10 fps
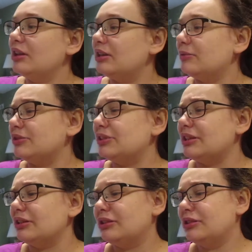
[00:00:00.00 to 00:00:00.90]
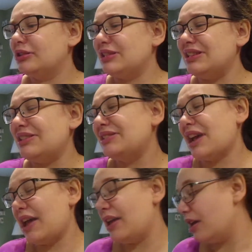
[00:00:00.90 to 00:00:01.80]
Well, it's a Teeny
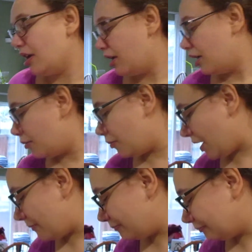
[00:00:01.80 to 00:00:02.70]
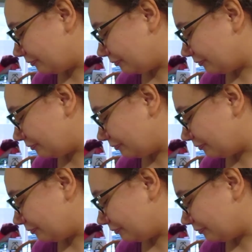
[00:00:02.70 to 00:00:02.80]
Ty one.